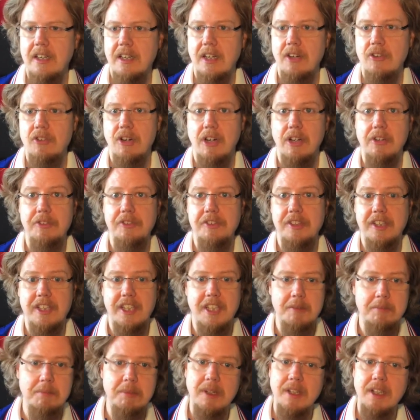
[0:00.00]
around the
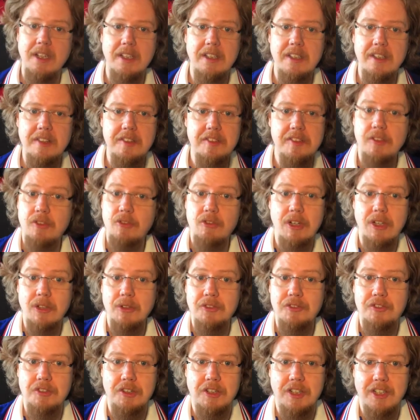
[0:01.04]
keeper, and it's a route
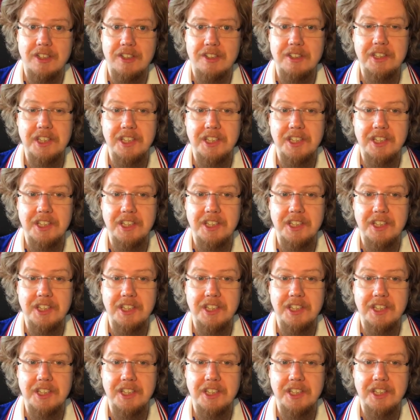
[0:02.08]
for Hung